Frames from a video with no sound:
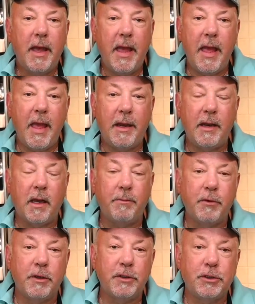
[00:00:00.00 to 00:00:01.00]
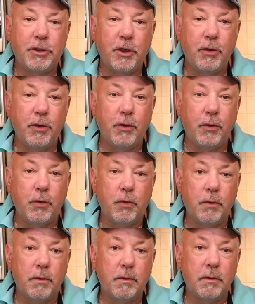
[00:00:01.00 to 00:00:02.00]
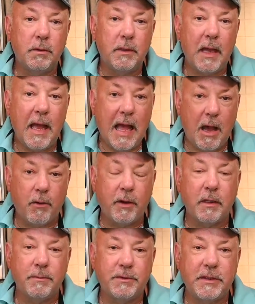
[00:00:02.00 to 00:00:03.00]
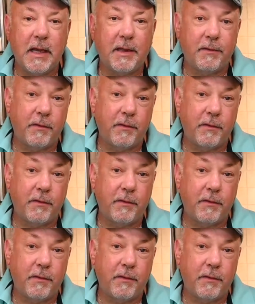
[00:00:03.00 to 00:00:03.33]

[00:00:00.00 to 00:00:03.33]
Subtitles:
and I'm going to show you how it comes out.